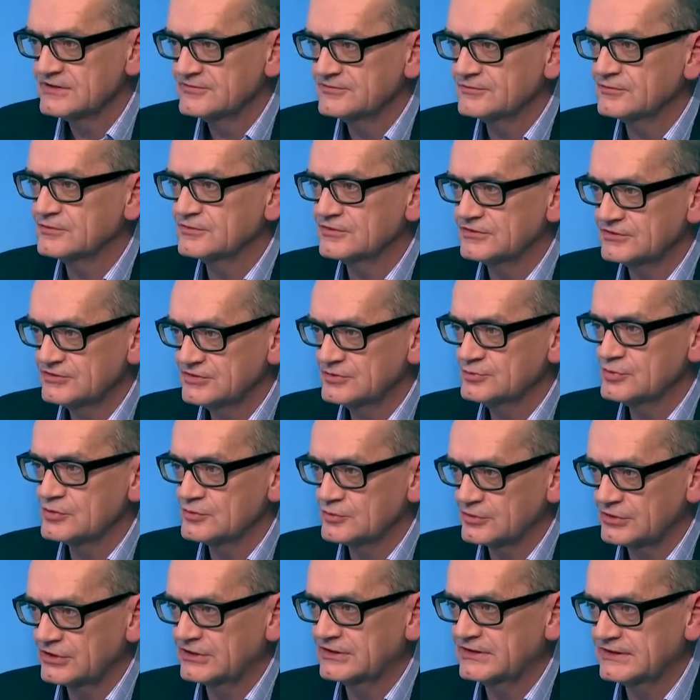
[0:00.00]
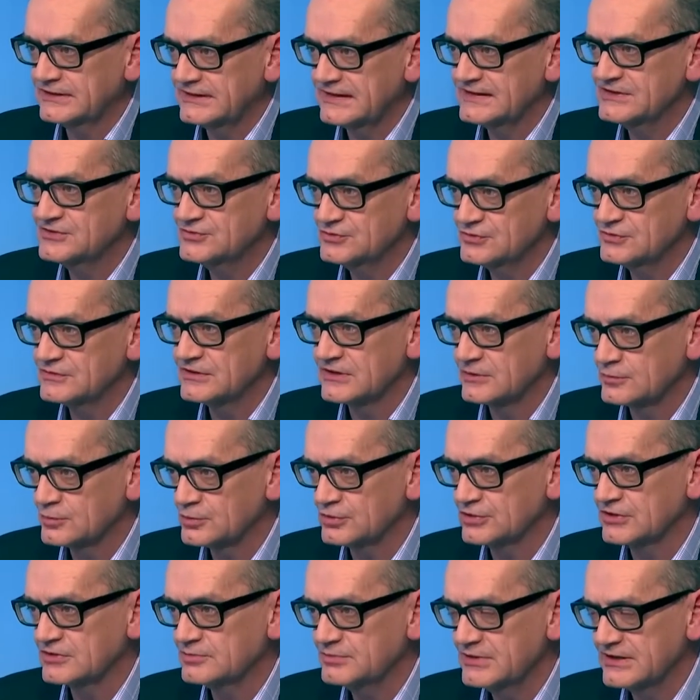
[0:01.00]
so that the human worker can then do their
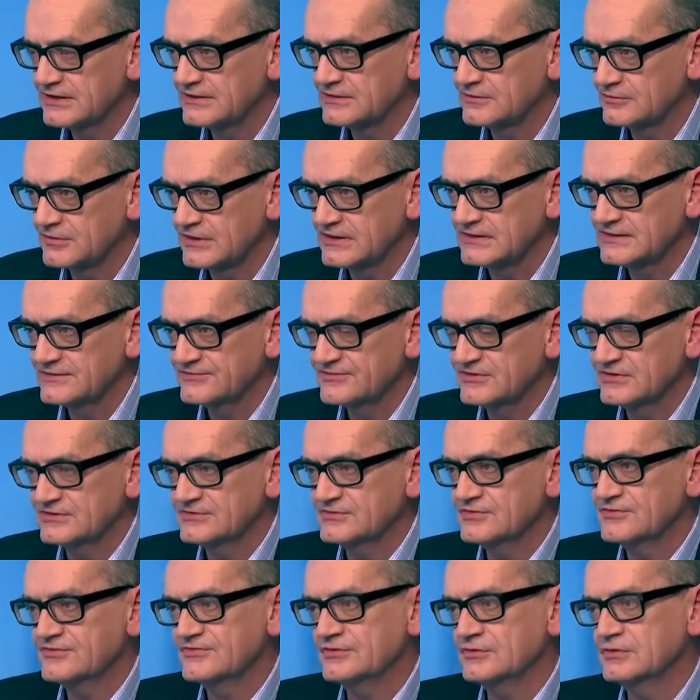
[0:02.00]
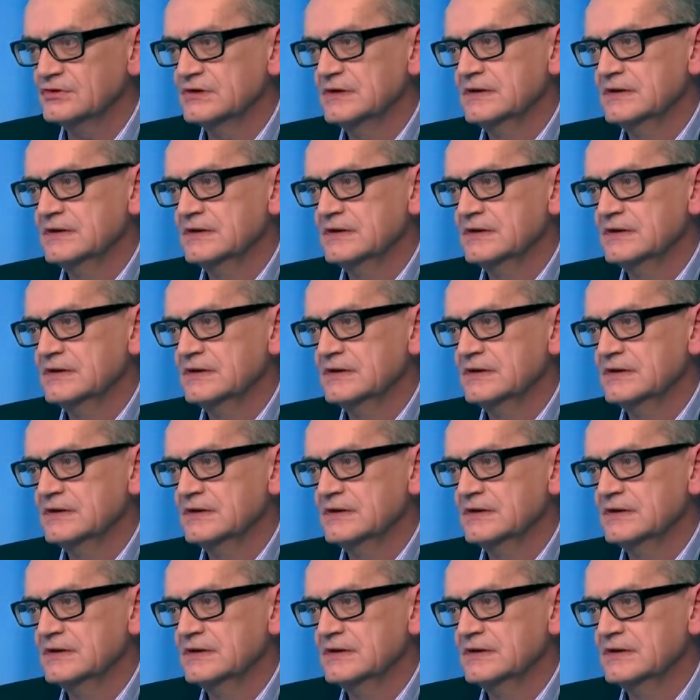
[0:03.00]
work and make the right decisions. So